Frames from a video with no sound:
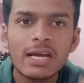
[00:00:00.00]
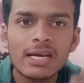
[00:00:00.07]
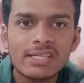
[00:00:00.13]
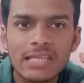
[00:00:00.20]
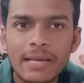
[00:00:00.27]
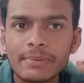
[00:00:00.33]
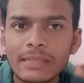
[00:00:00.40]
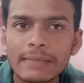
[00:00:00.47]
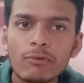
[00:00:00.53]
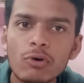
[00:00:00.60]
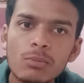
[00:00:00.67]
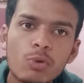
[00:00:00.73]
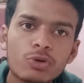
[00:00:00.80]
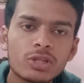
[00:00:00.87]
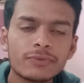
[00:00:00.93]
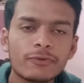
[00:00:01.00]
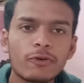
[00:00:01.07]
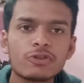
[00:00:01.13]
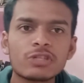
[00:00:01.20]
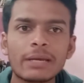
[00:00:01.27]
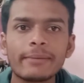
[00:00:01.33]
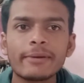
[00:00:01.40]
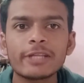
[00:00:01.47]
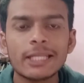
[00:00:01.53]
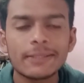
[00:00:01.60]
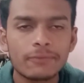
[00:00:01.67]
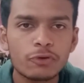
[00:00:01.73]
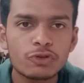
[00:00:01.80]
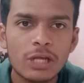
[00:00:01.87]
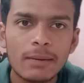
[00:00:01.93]
subscribe for more such videos coming in the
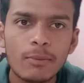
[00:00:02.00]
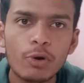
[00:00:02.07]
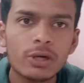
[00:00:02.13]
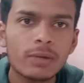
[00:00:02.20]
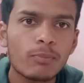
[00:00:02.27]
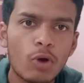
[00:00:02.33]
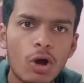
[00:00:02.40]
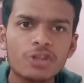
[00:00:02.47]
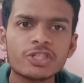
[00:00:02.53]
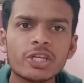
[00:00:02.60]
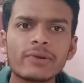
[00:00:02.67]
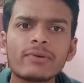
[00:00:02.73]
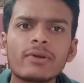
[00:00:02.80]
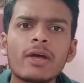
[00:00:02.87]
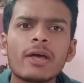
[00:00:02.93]
future about blockchain,